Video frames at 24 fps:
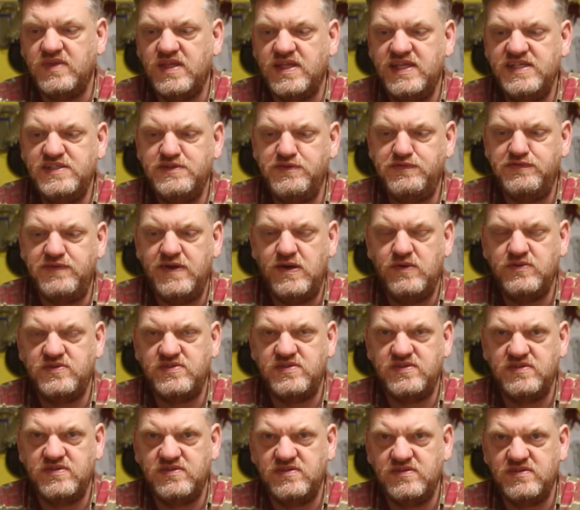These are
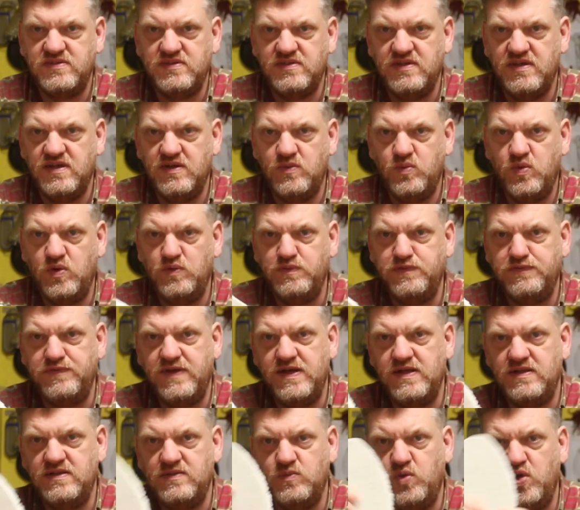felt,
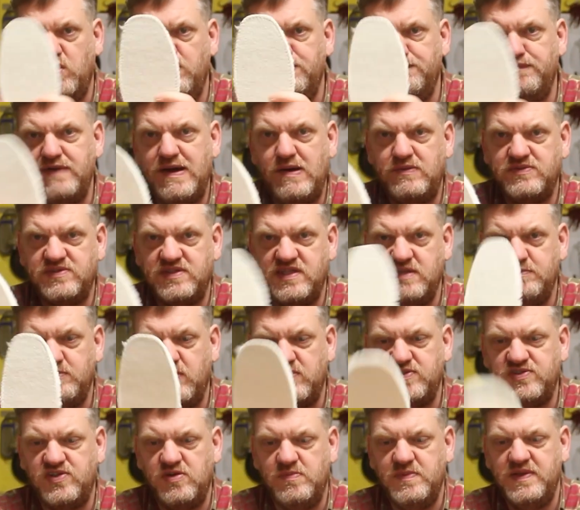woolen felt in the
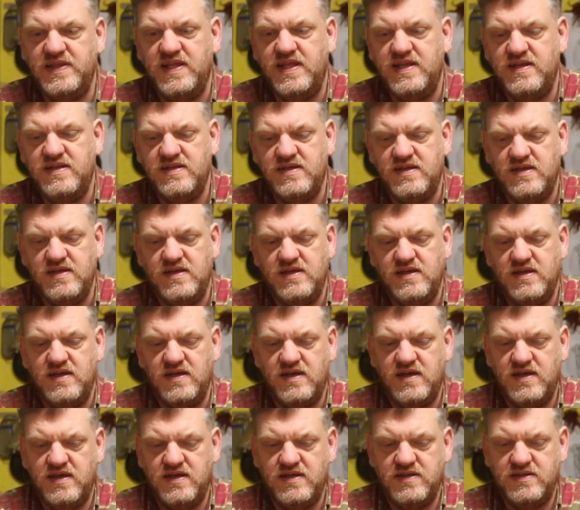bottom, and then
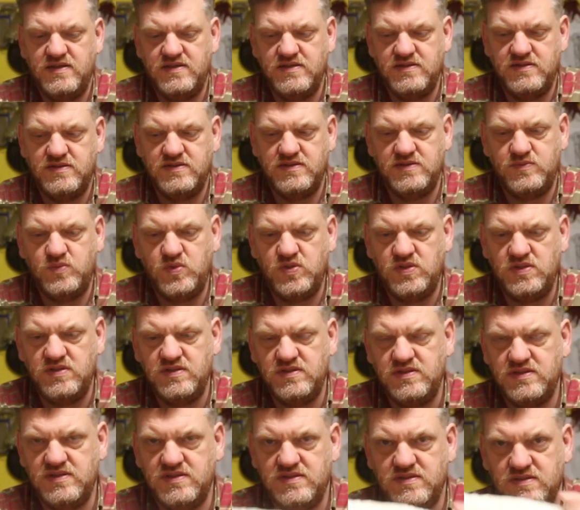the wool
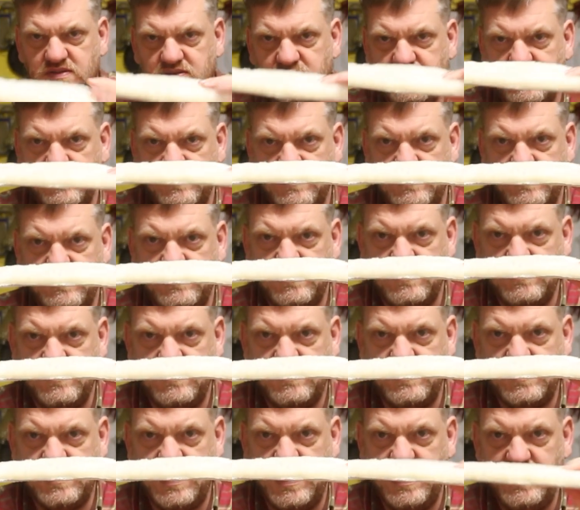
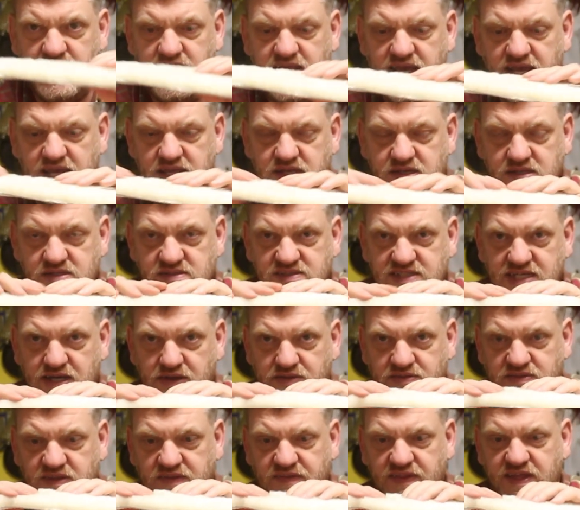skin there. You can see how
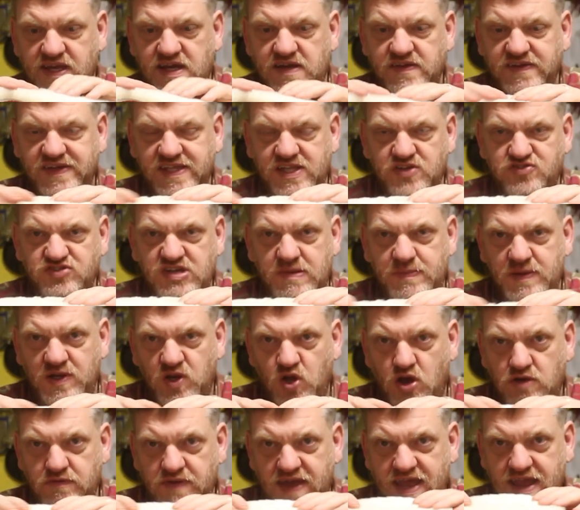thick they are. They're going to trap a
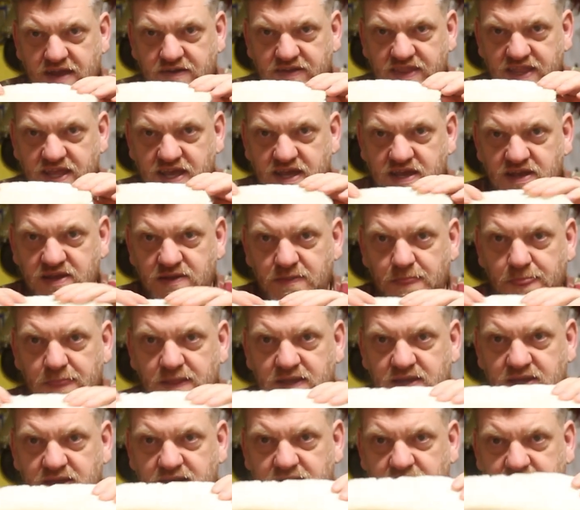lot of air in there
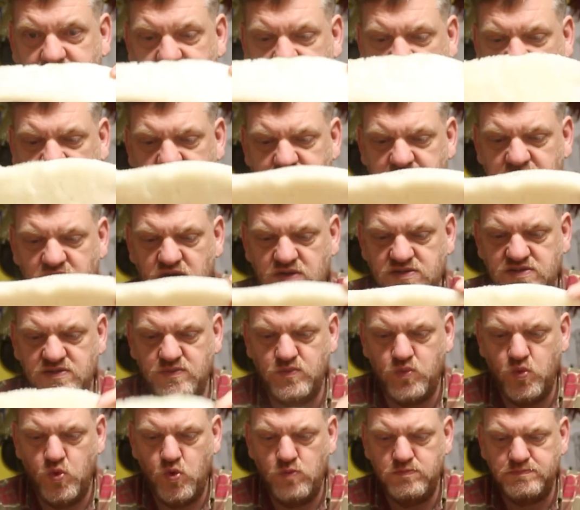and going to keep you nice
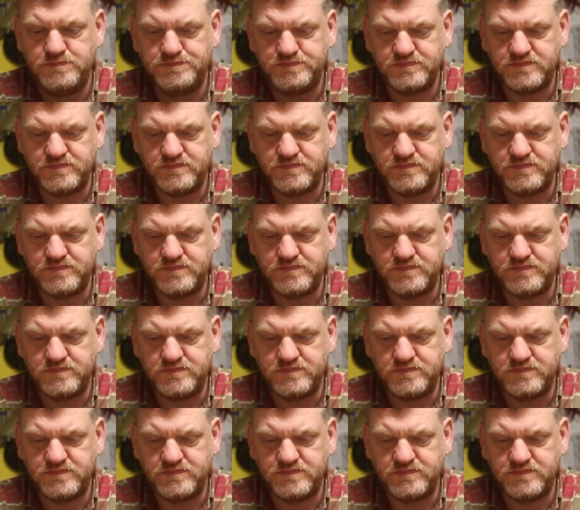and warm.